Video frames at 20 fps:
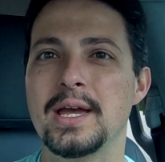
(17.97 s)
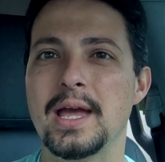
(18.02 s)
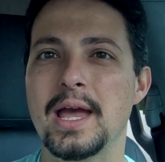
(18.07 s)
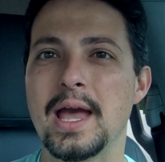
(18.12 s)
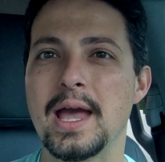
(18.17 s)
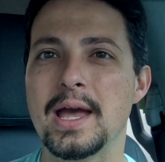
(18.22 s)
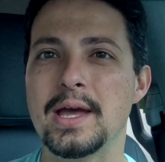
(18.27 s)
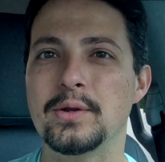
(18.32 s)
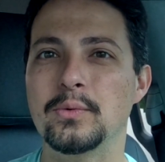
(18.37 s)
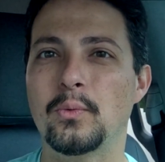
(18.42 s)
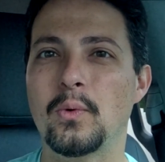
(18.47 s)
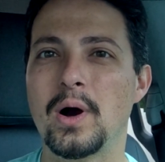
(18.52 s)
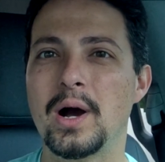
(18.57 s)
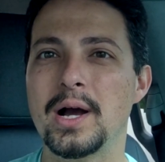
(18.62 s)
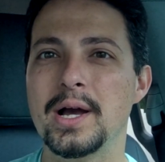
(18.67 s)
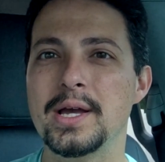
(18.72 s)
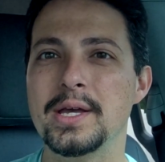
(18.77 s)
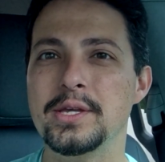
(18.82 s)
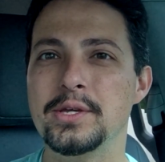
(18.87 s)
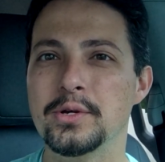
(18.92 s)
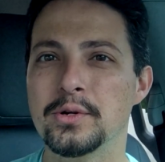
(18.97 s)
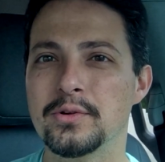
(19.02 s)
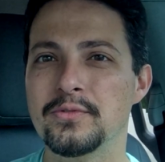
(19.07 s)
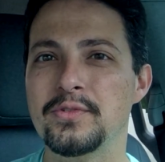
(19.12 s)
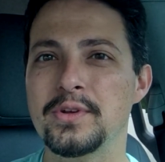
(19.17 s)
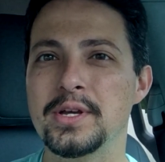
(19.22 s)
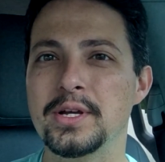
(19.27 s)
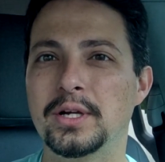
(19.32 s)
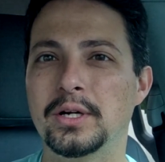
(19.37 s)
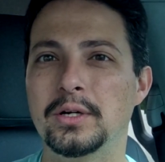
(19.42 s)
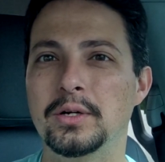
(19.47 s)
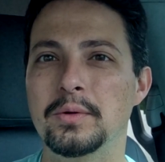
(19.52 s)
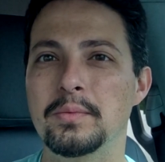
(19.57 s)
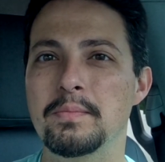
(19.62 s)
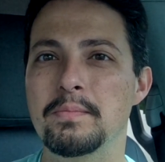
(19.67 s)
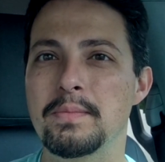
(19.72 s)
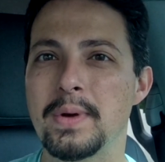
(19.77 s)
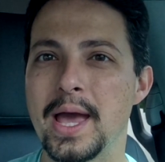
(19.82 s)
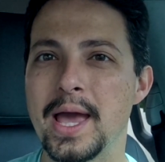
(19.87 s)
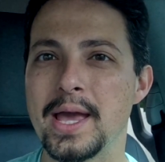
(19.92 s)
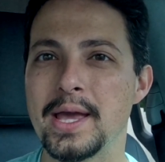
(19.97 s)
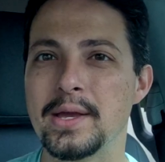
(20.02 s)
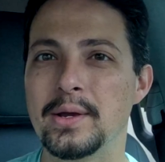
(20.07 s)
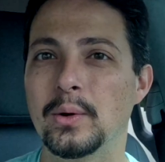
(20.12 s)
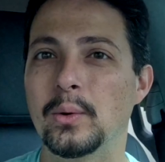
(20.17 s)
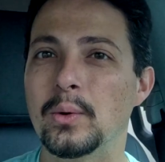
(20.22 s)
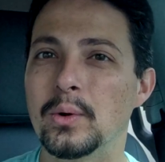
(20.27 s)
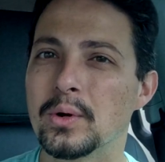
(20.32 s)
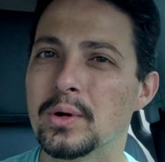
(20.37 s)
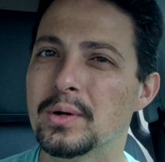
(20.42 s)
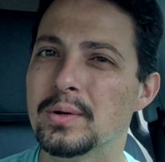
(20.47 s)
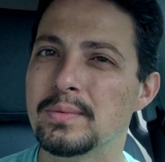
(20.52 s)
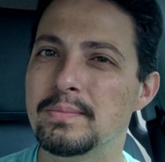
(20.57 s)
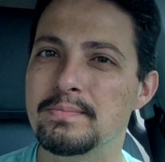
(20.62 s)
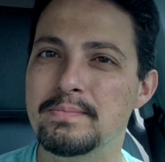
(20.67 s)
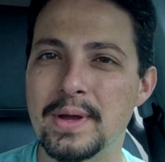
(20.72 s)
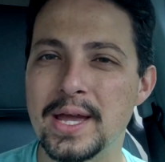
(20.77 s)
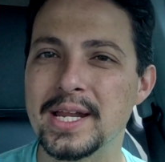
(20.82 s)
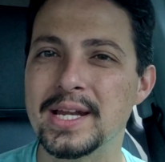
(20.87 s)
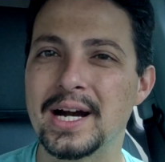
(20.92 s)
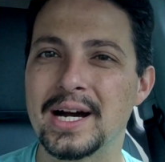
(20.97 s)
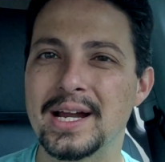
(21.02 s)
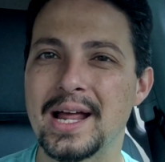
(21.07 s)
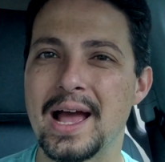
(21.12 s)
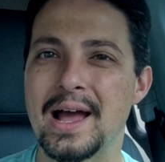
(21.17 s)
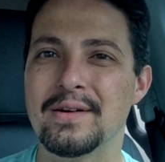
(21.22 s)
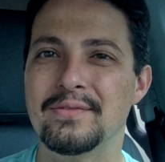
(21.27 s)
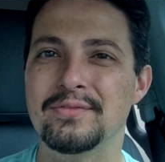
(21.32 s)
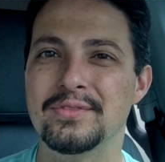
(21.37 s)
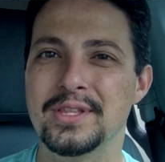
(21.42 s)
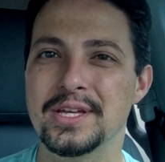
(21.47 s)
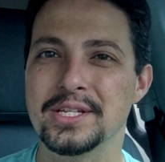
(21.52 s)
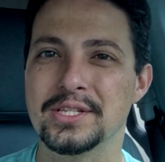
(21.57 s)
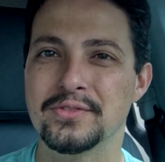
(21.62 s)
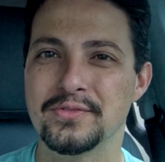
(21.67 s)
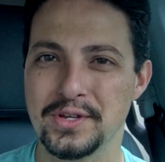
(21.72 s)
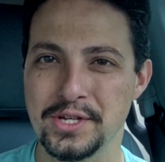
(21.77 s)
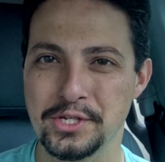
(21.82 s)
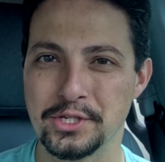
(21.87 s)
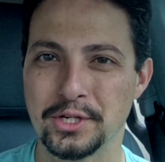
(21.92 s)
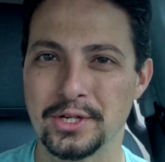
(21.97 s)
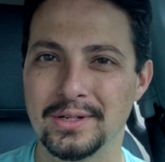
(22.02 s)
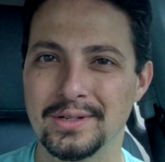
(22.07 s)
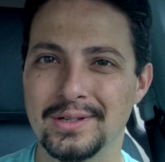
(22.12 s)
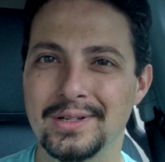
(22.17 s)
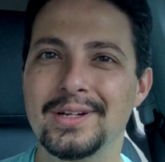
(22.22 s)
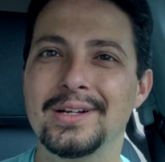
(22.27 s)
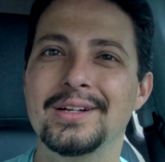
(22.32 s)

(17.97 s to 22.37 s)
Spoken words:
and why your vehicle may or may not have this feature.